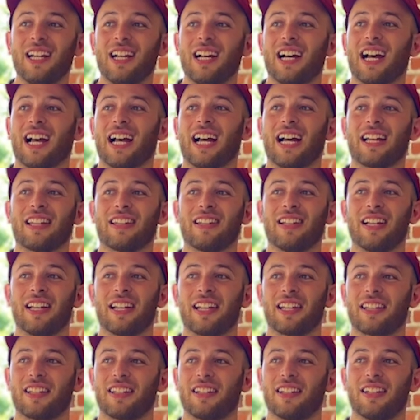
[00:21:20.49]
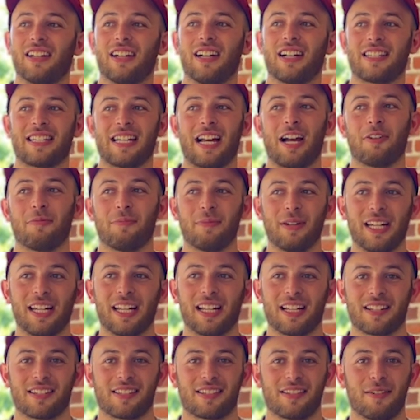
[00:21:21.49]
I had like a town
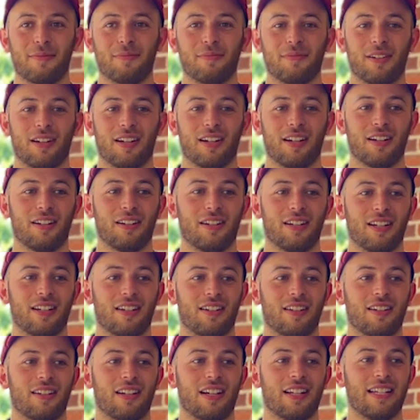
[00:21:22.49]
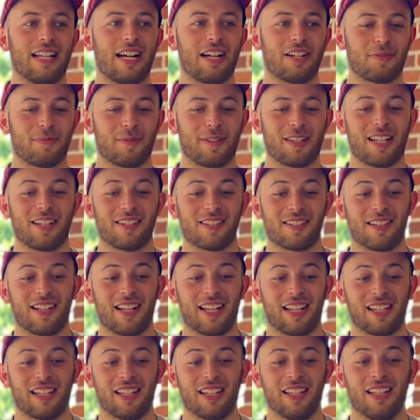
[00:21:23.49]
meeting announcement that was like,